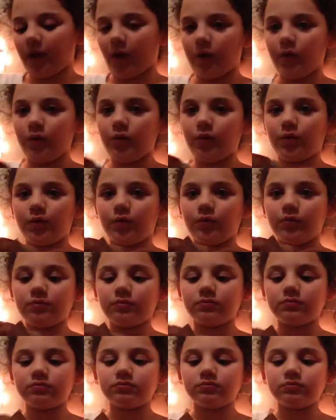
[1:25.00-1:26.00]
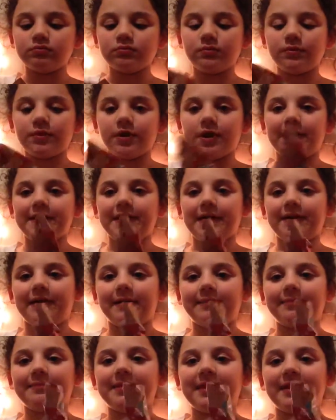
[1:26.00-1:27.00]
Ooh. They're not that
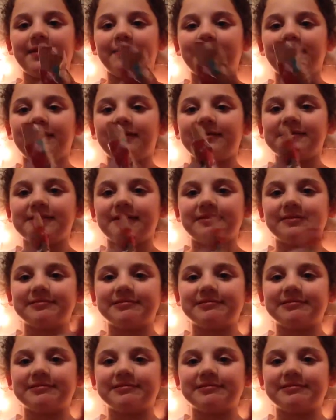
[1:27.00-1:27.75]
wrapped, that works.